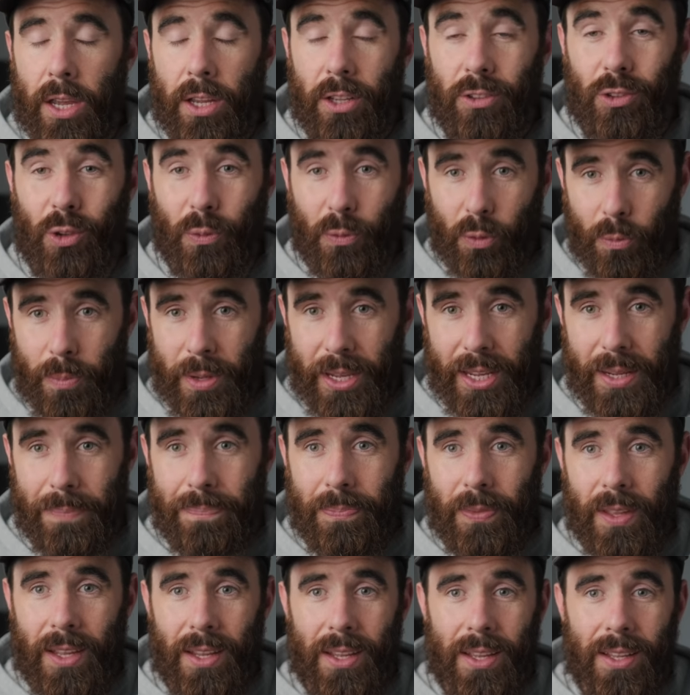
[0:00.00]
So for
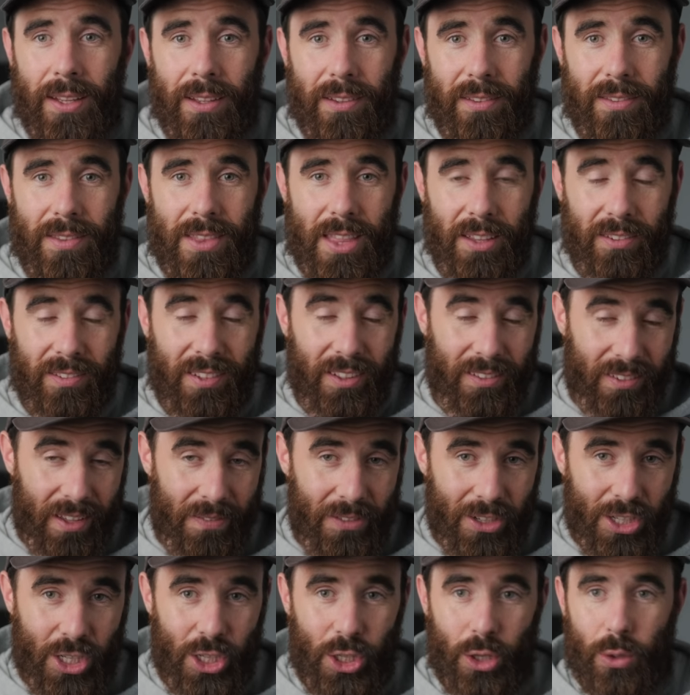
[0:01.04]
me, the
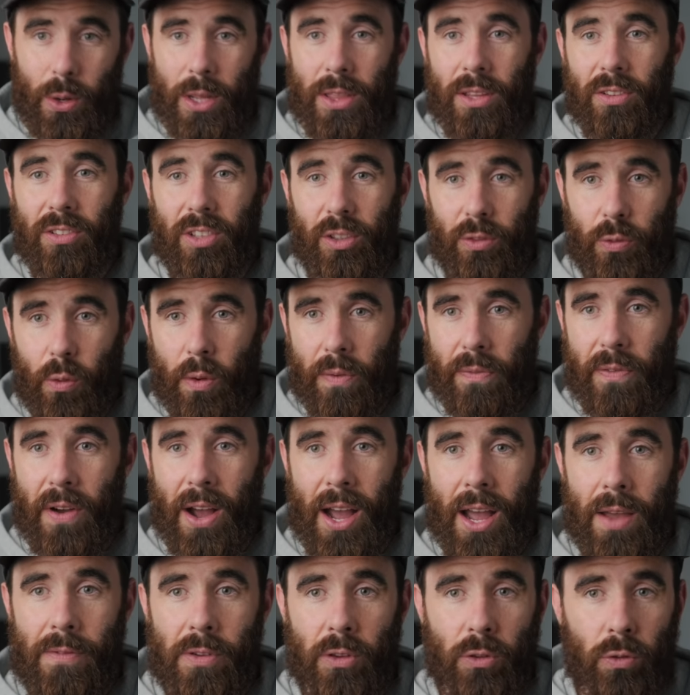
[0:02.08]
672 and the
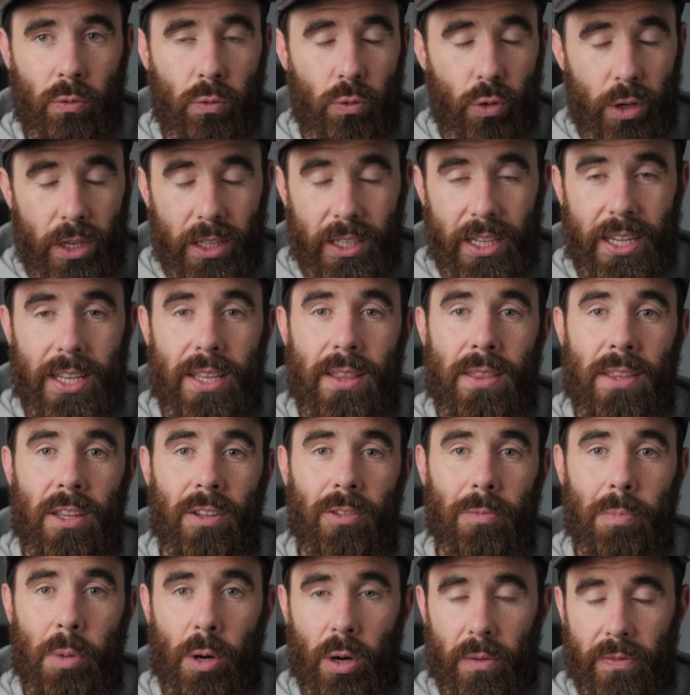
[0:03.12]
645, it's really
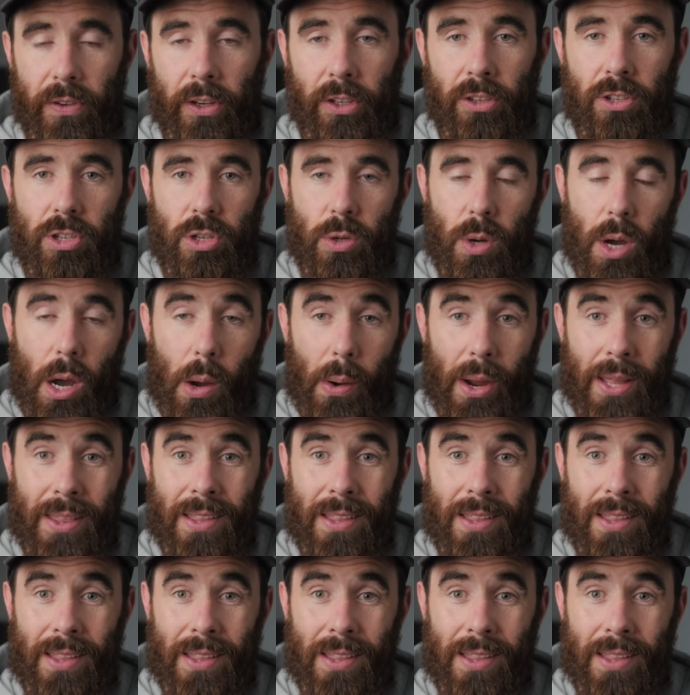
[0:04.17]
this perfect duo.